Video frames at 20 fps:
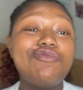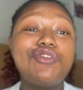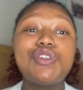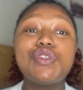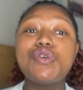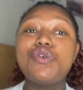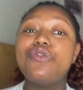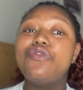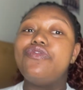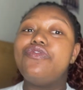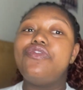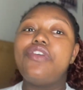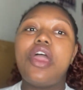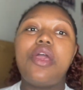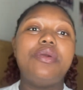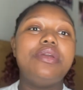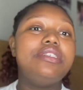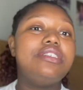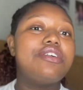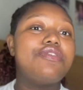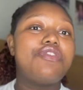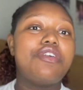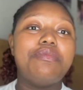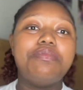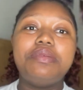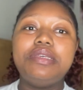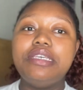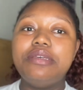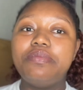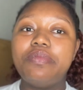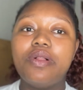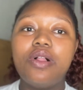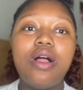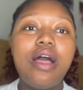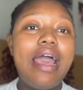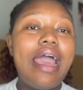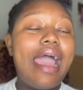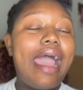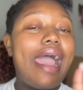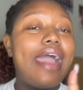2 very different people
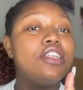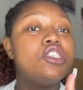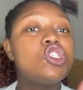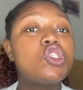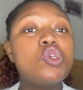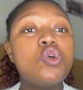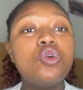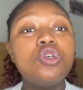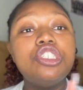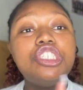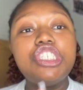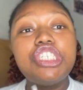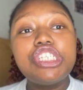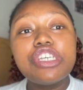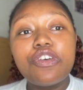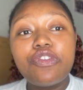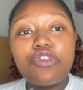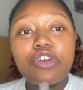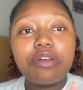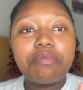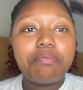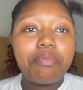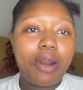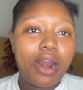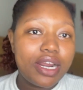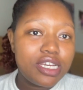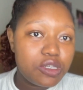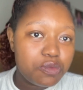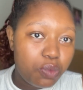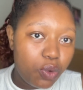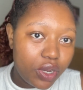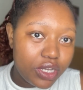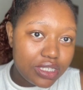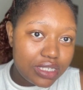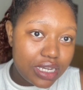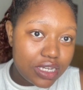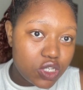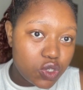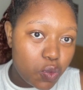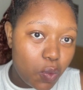and 2 different price points
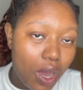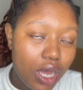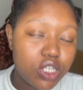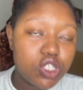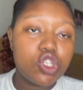as well.